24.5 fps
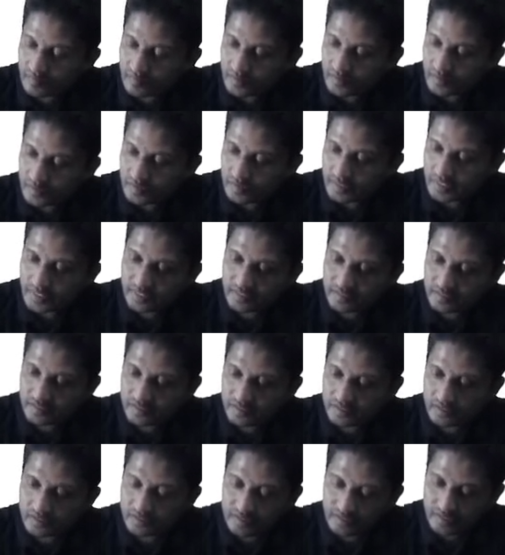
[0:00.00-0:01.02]
This is x,
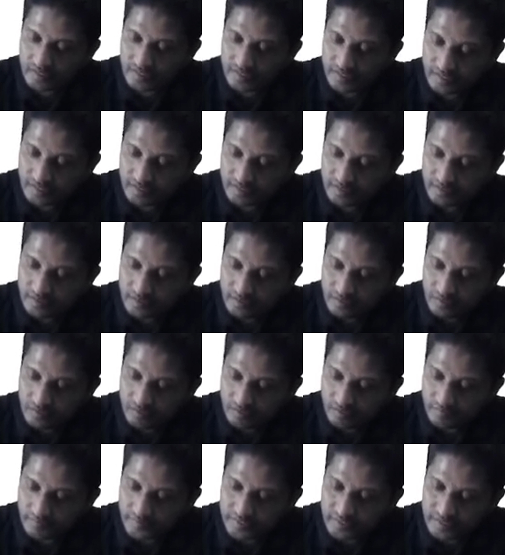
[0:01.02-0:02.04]
this is theta.
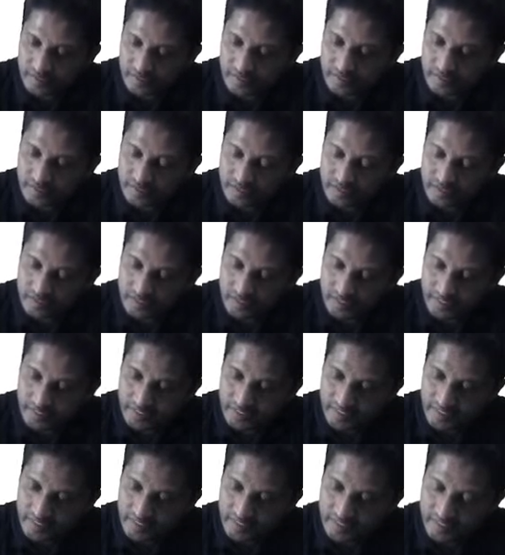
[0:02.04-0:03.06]
Obviously this is
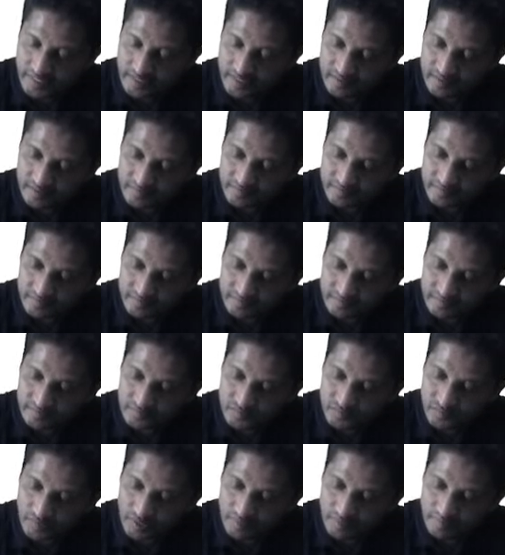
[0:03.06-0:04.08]
90 degree,
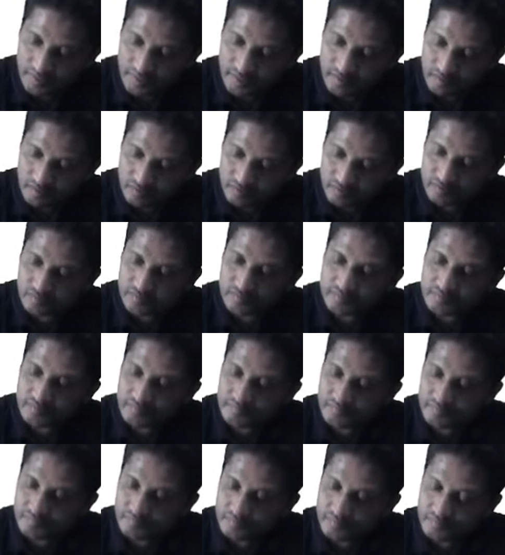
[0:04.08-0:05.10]
pi by 2.
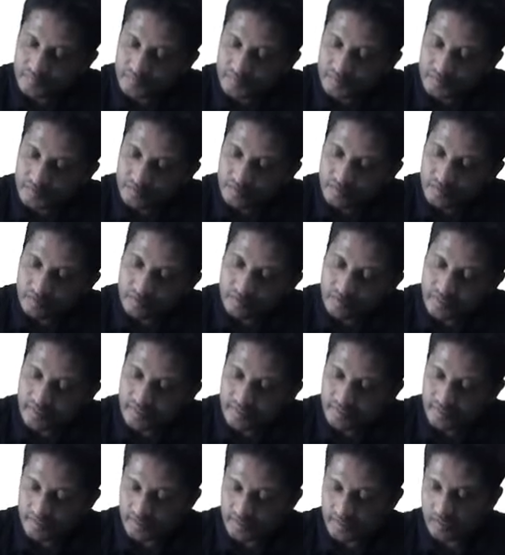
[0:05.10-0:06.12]

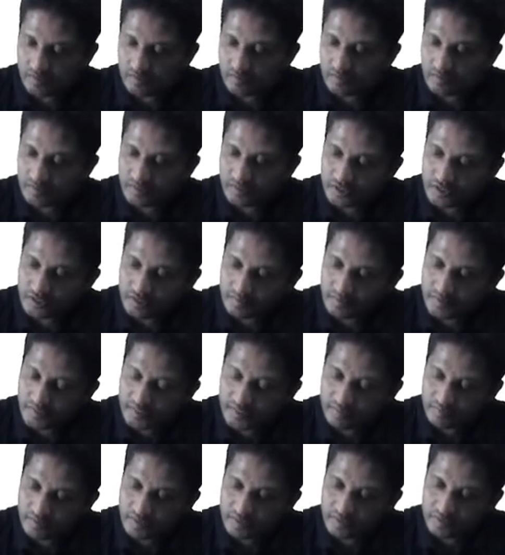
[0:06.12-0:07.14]
Okay, now this should be
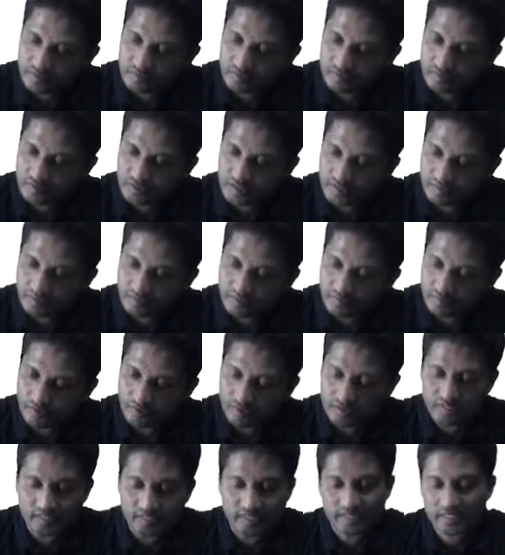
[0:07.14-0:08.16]
equal to sum of
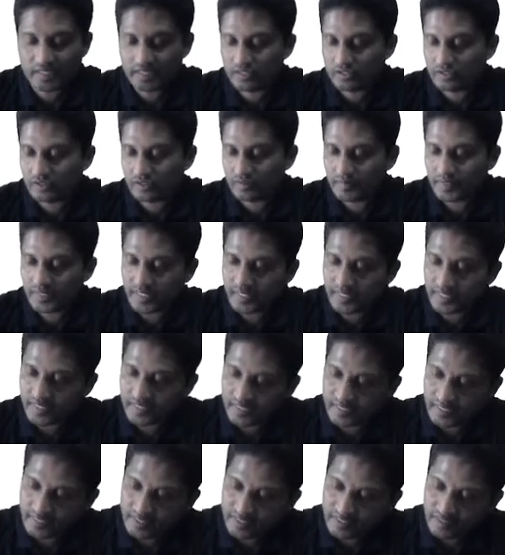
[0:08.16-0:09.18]
all the angles should be
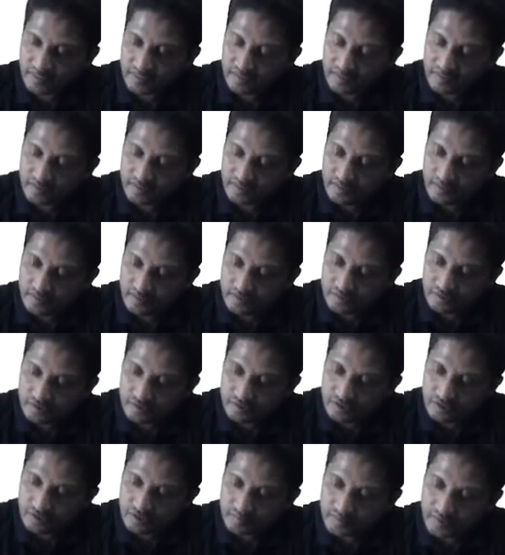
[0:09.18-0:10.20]
90, right?
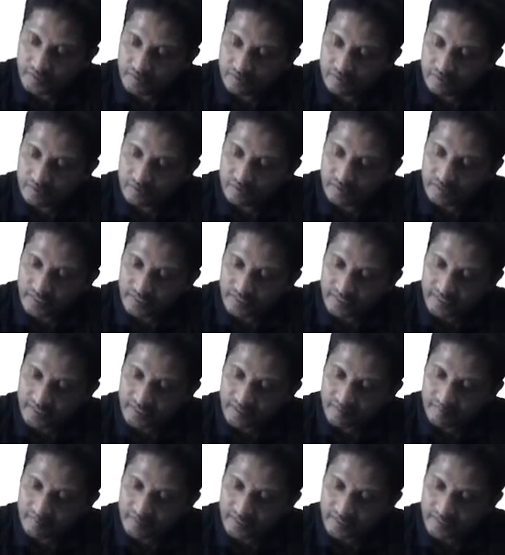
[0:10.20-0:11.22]
This should be equal to
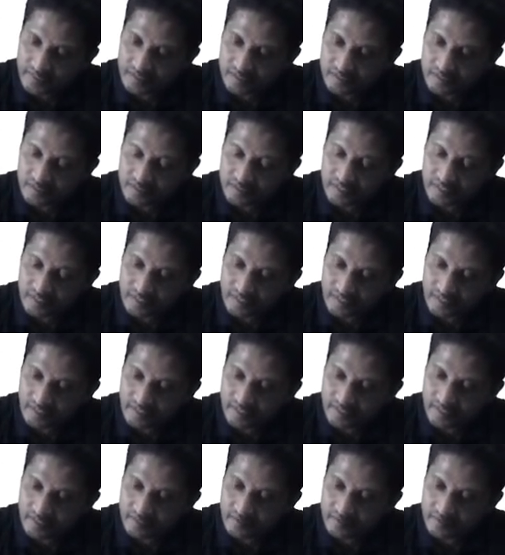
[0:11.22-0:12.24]
90 minus theta,
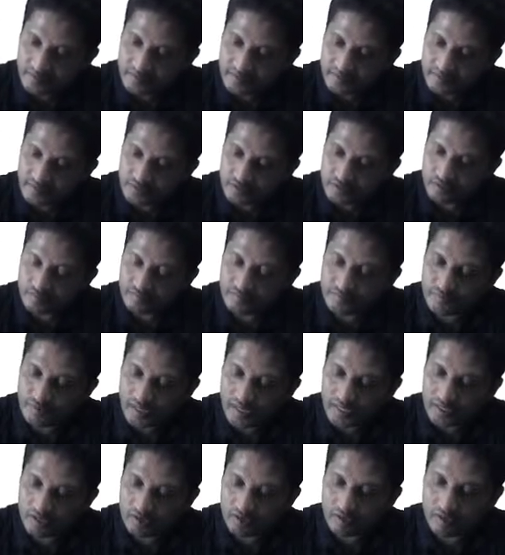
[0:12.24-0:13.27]
right? If you
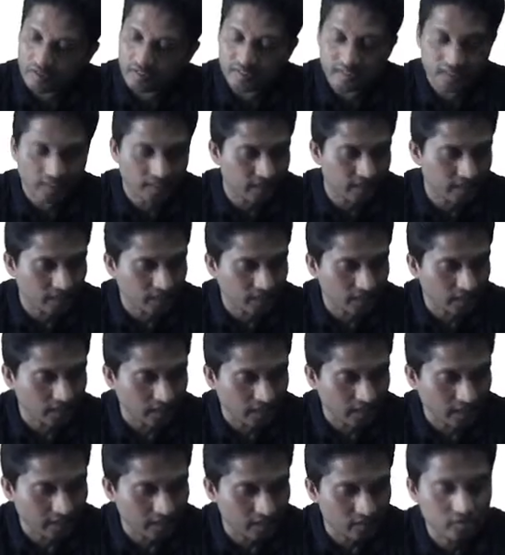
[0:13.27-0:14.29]
add all the
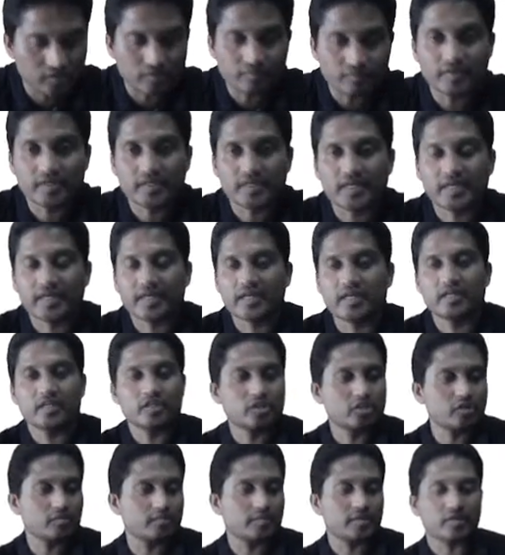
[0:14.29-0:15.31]
angles of a triangle, it should be